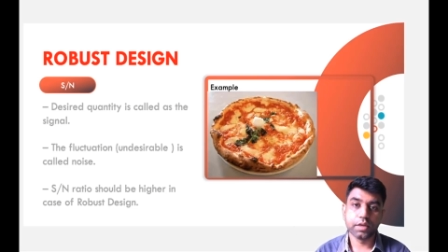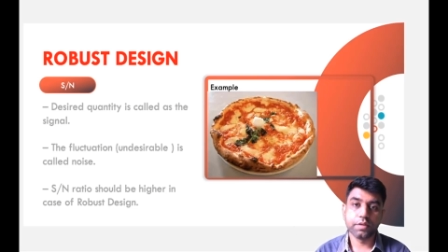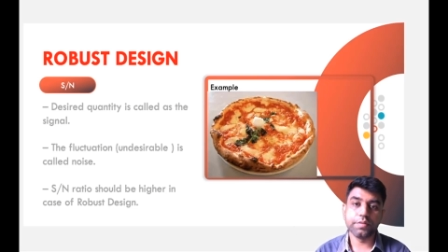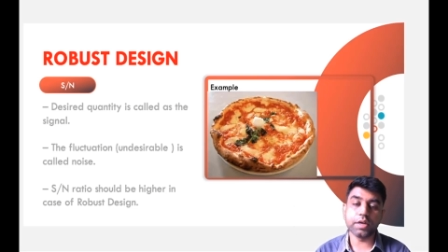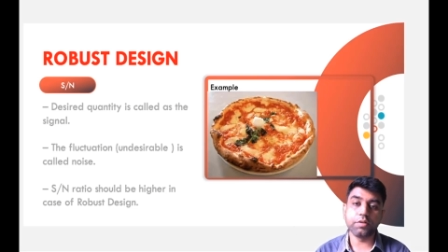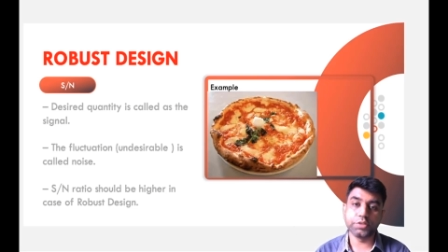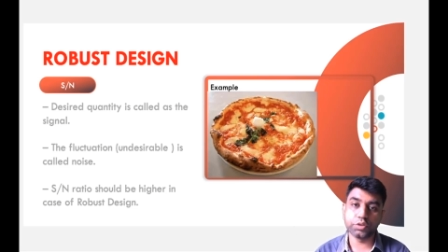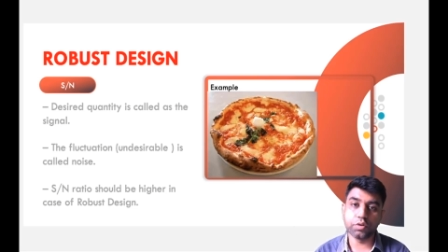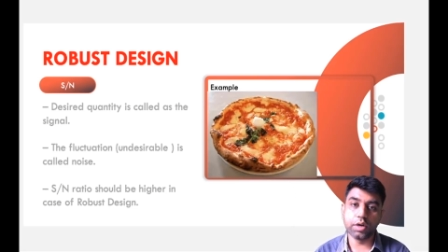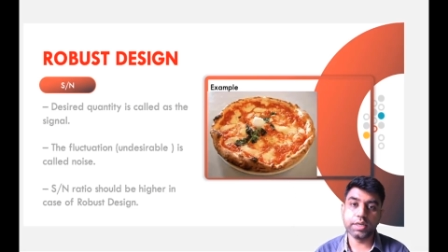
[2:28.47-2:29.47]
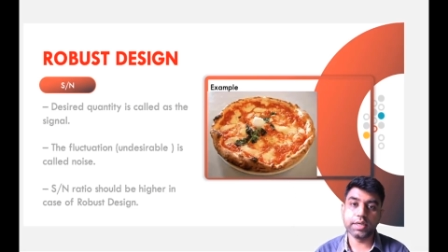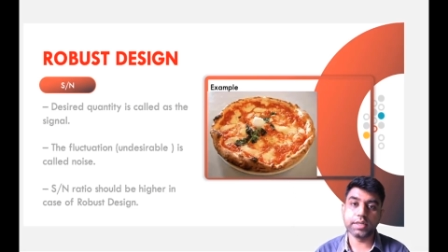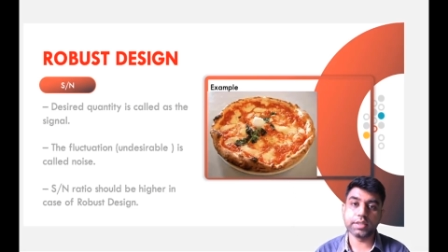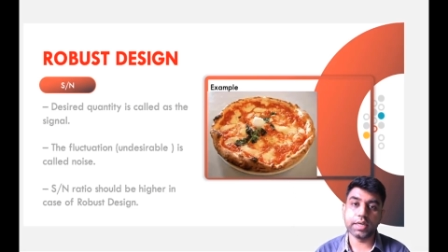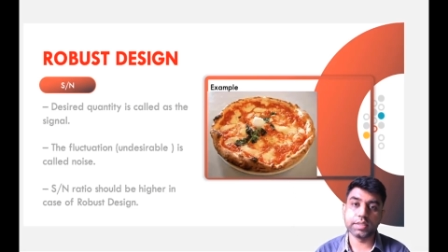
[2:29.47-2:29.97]
We are also calling
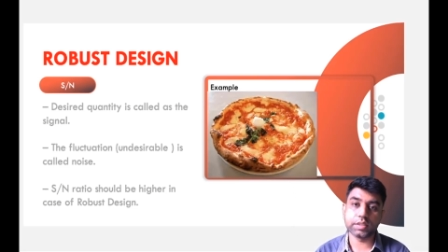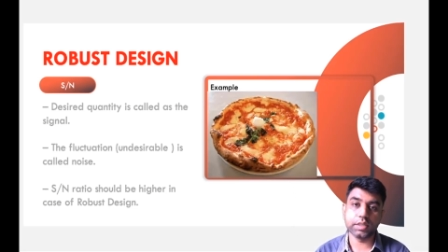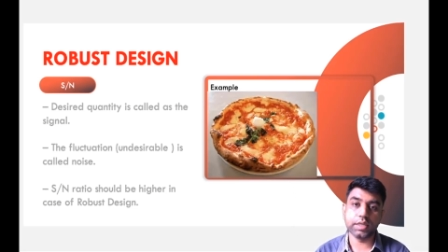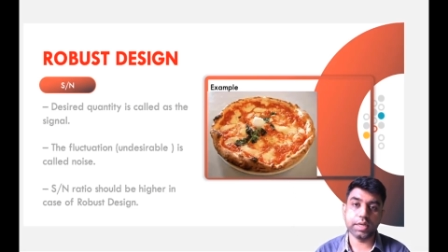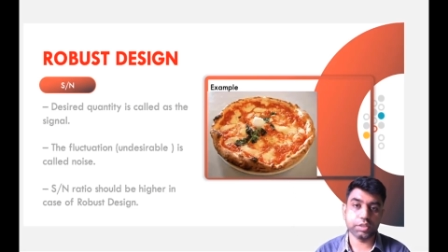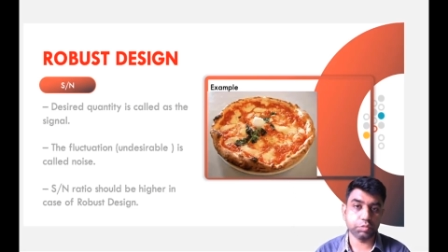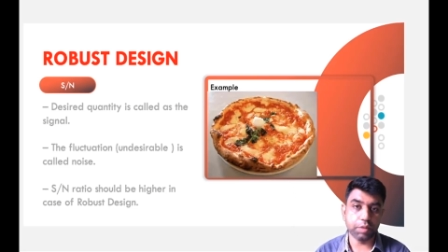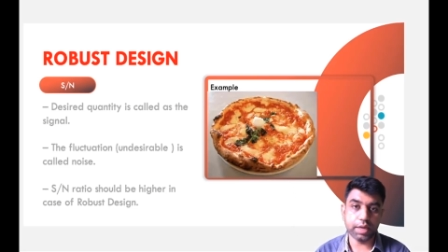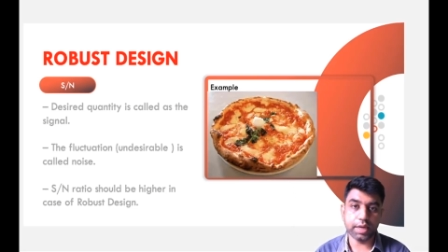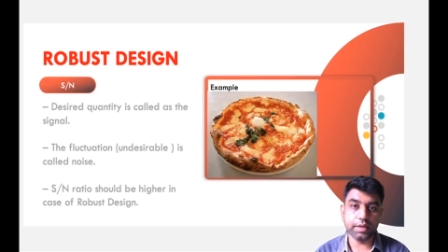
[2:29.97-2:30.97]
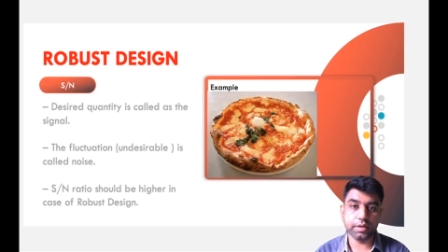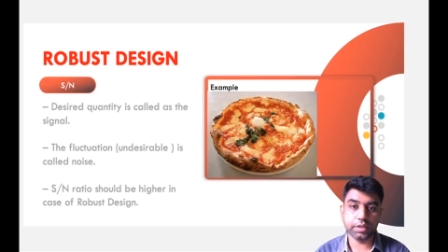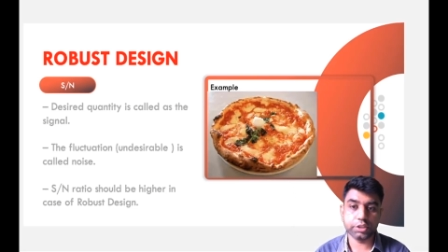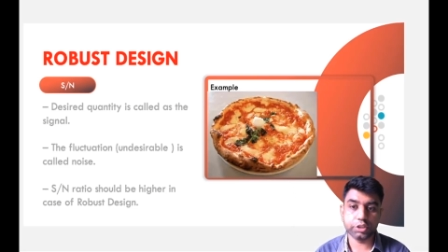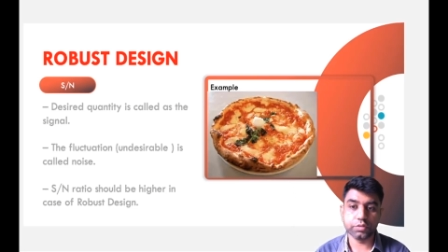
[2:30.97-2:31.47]
it as a S/N
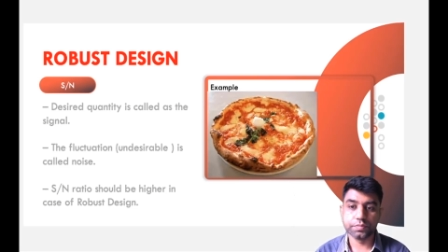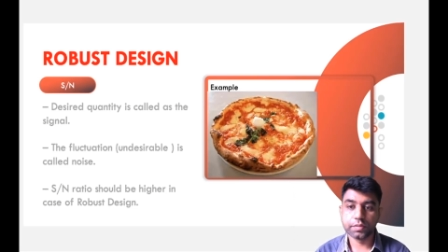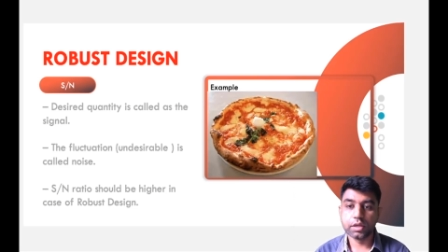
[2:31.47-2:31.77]
ratio.